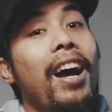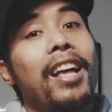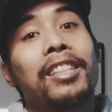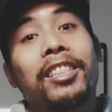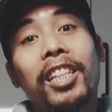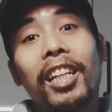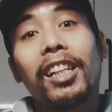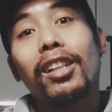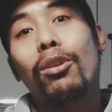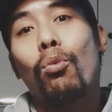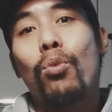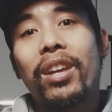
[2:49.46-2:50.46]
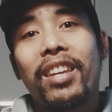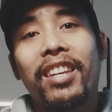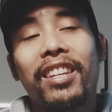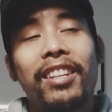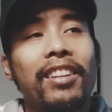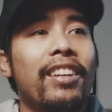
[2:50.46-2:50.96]
until
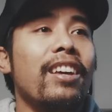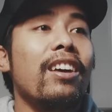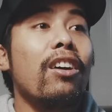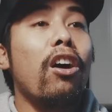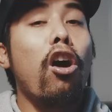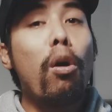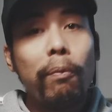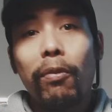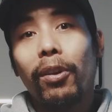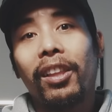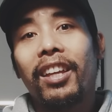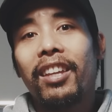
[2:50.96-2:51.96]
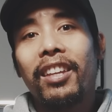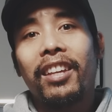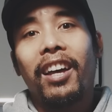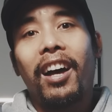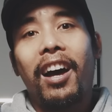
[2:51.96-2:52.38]
we hopefully